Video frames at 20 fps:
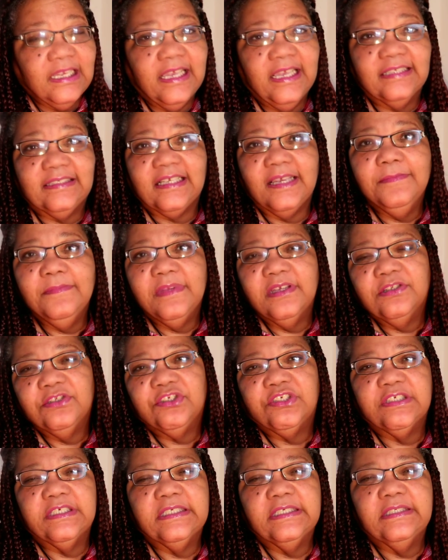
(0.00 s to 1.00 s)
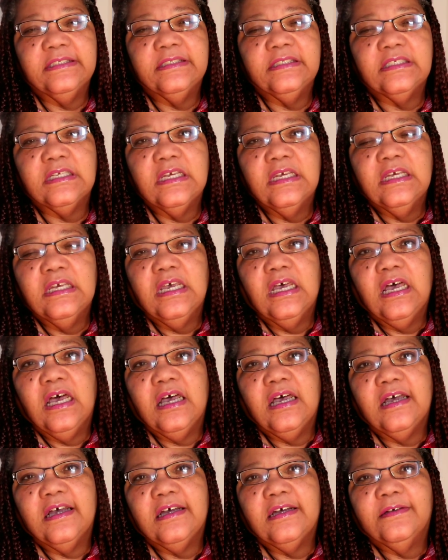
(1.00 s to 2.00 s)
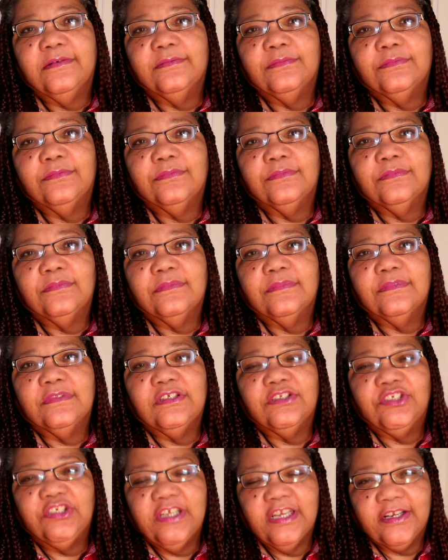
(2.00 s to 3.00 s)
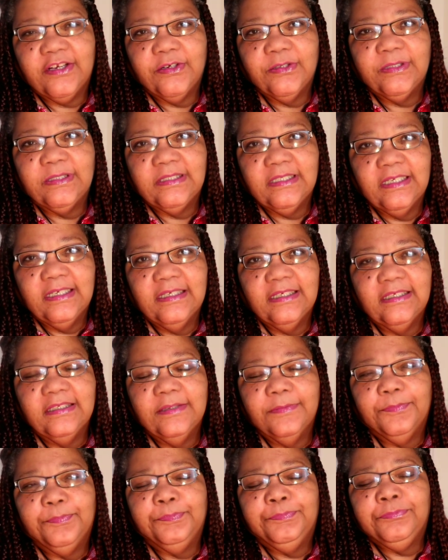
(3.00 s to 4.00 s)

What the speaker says: as I mentioned, the checker said,